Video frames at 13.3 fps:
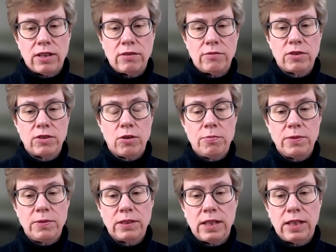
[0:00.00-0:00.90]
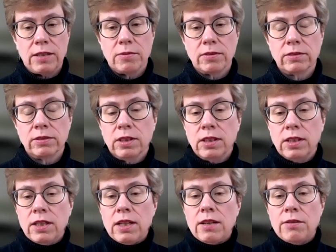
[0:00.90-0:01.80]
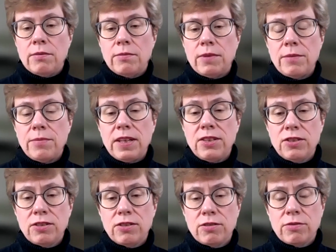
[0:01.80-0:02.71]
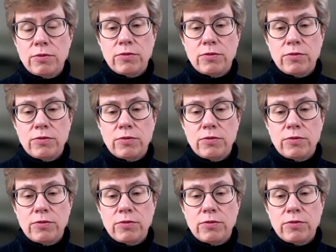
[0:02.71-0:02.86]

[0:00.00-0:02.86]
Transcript: trial. It was open label. Patients